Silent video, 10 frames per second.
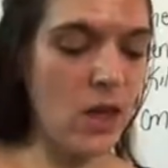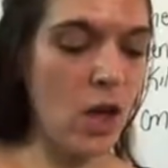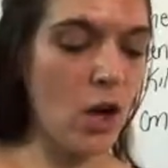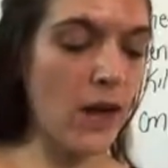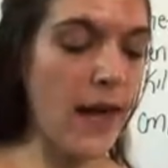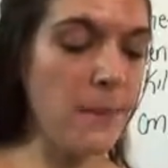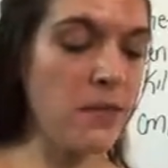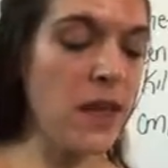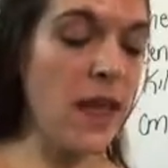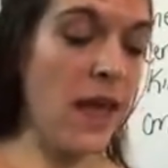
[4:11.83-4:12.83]

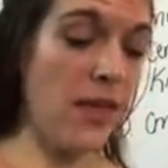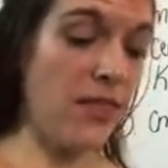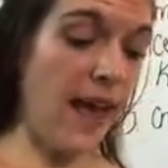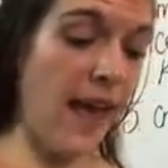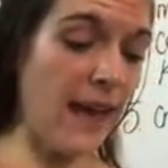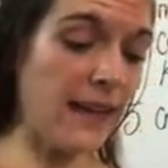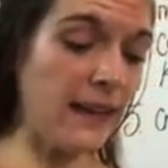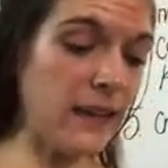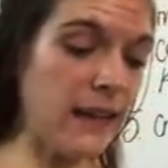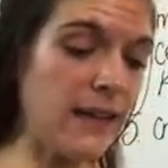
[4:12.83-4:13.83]
Okay?
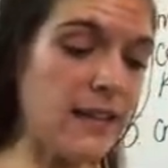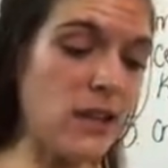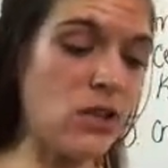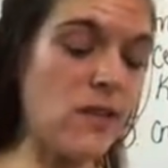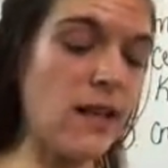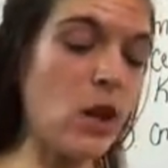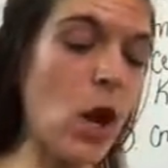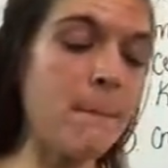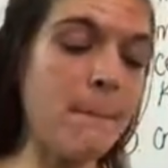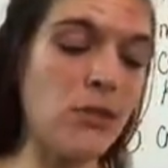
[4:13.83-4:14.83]
Then it teaches us
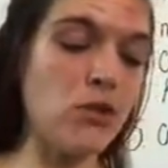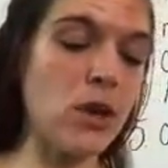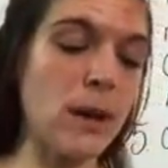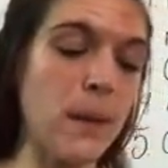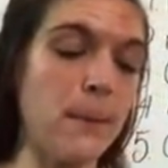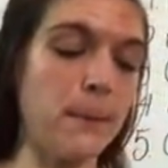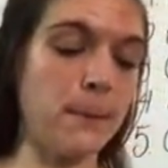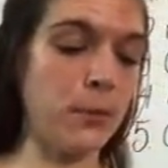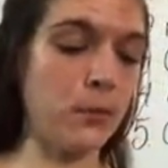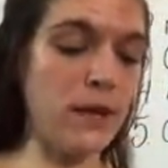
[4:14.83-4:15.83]
our
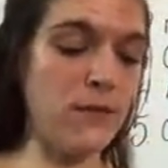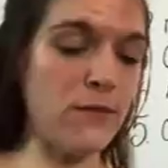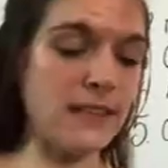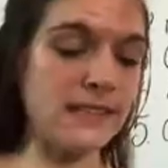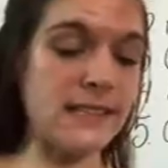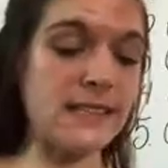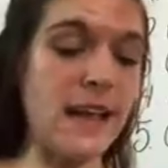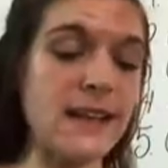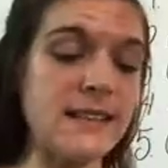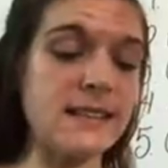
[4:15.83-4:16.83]
metric prefixes.
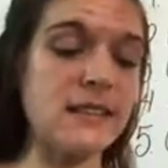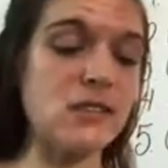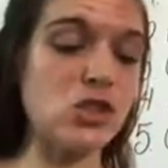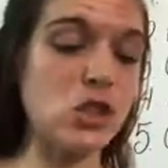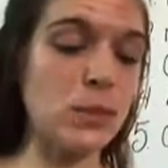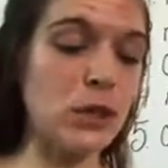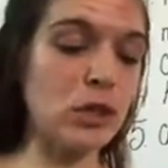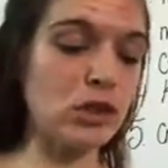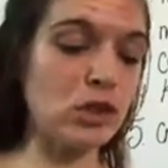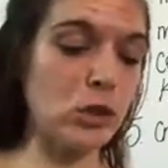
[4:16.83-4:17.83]
Guys, this is
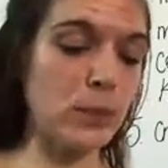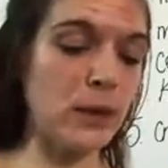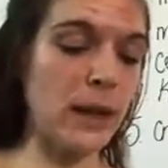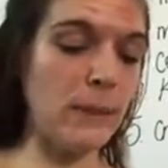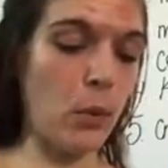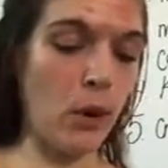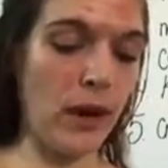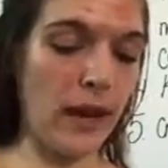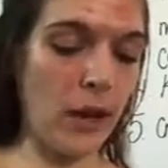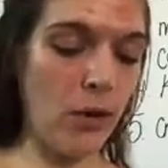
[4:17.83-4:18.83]
super, super
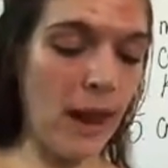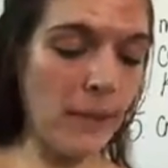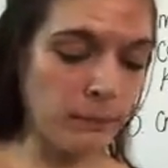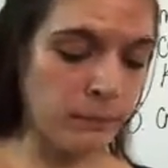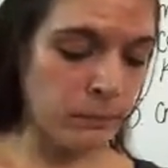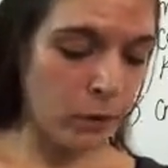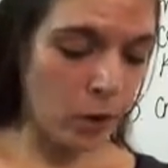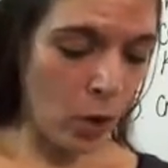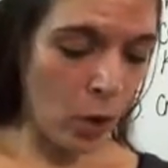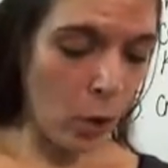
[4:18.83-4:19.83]
important, okay?
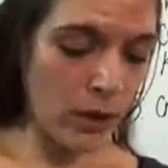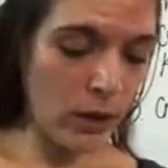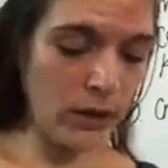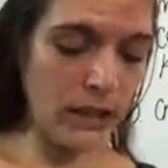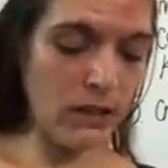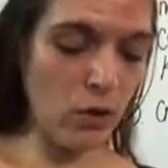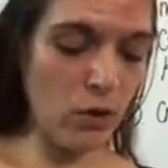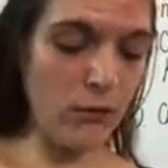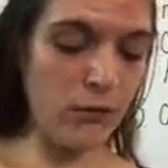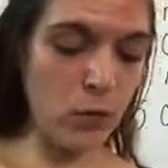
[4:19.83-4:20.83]
We don't need
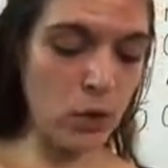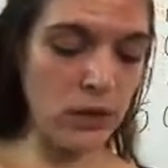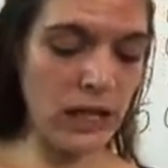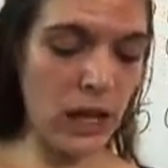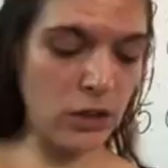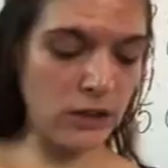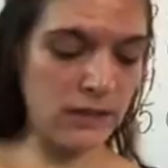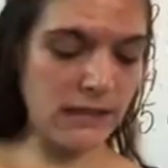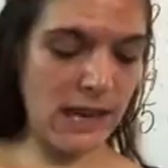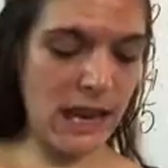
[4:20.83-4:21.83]
to fully
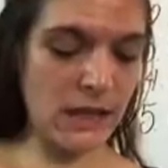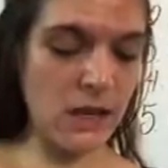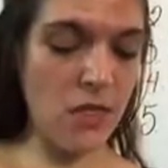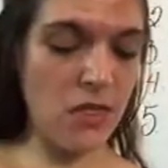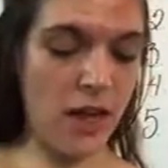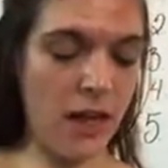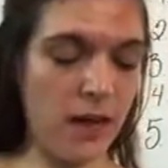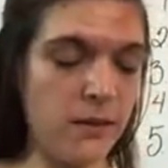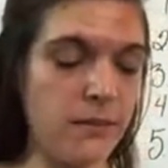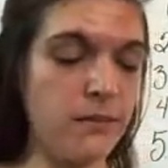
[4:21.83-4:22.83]
understand
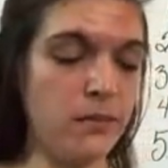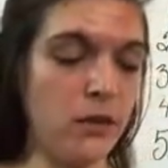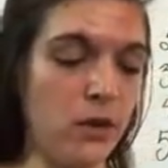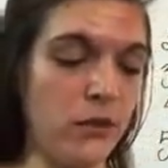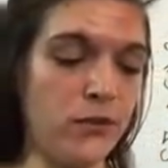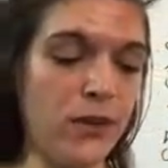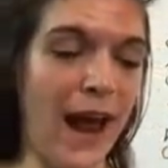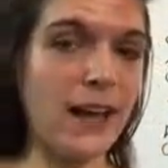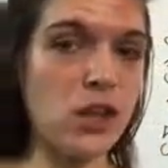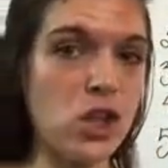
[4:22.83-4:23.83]
the
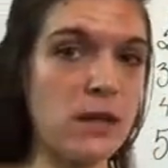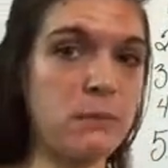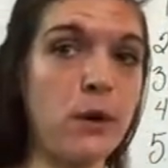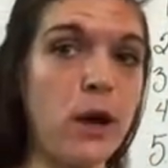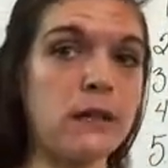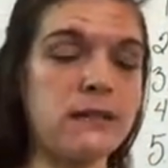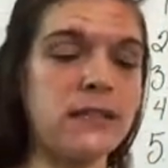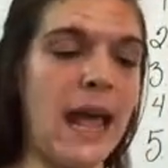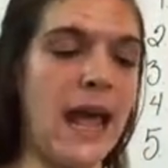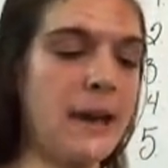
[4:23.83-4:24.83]
fraction part
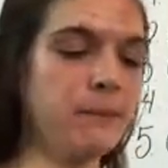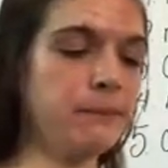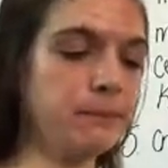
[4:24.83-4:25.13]
today,